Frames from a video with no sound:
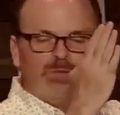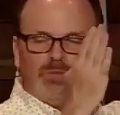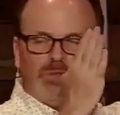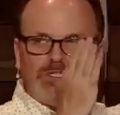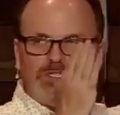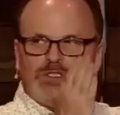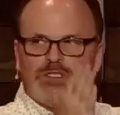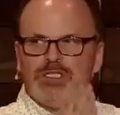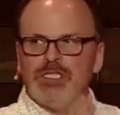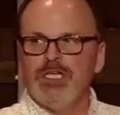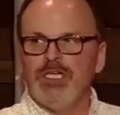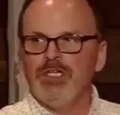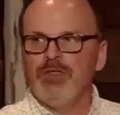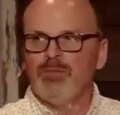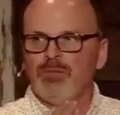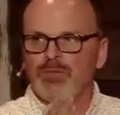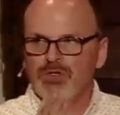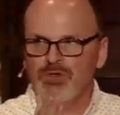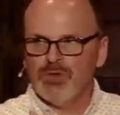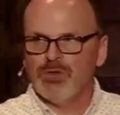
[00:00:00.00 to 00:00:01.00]
pristine,
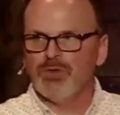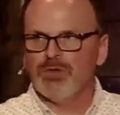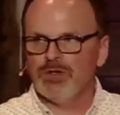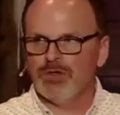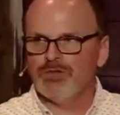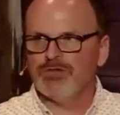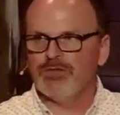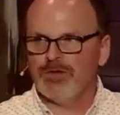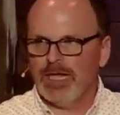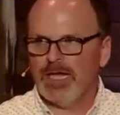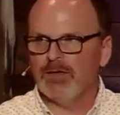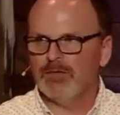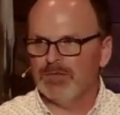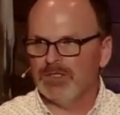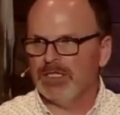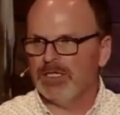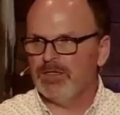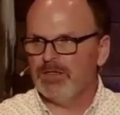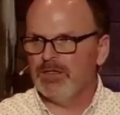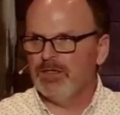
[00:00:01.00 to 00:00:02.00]
pure
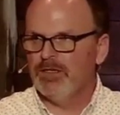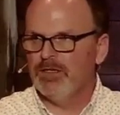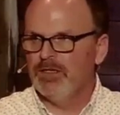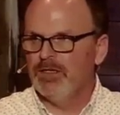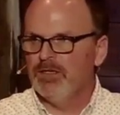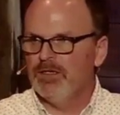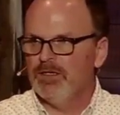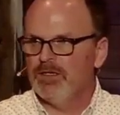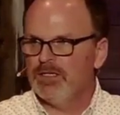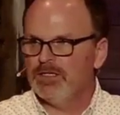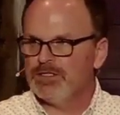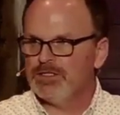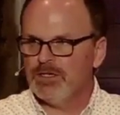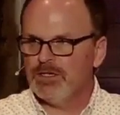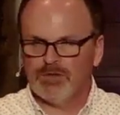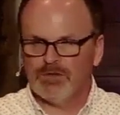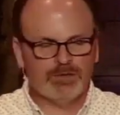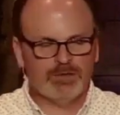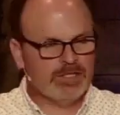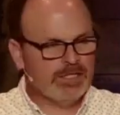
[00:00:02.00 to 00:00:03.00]
family that's
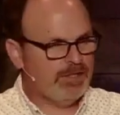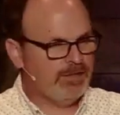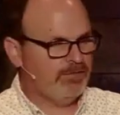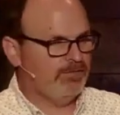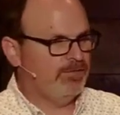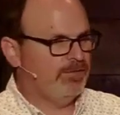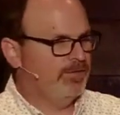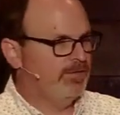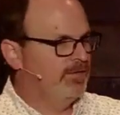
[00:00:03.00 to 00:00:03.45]
ever lived.